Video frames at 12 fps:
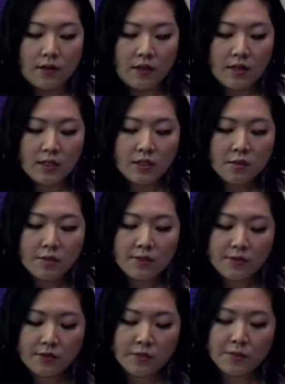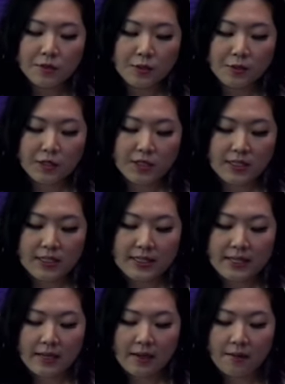in terms of
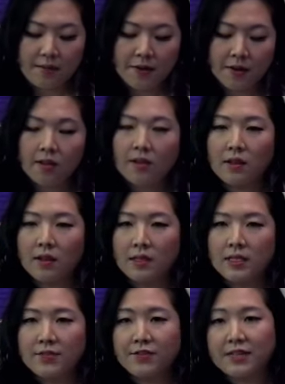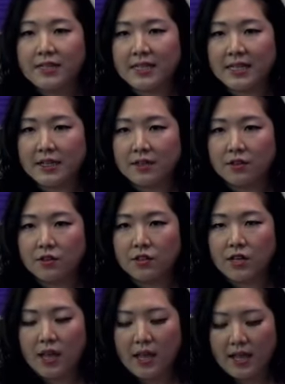subscriptions, um, there are different tiers,
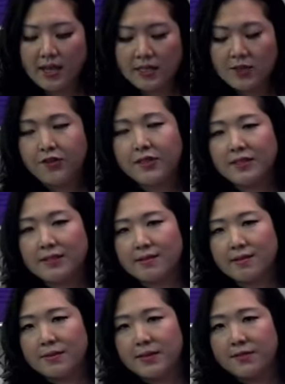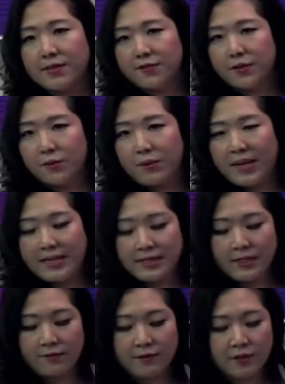and different systems have different ways
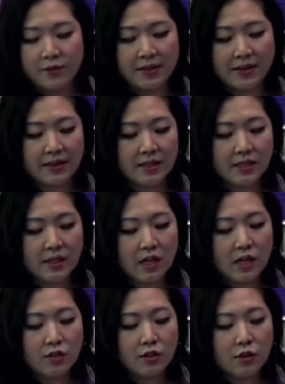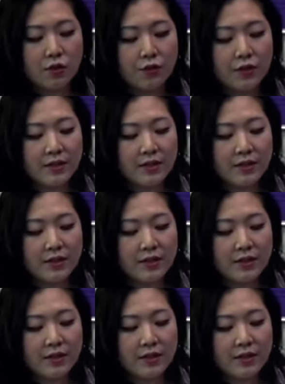of doing this. So, for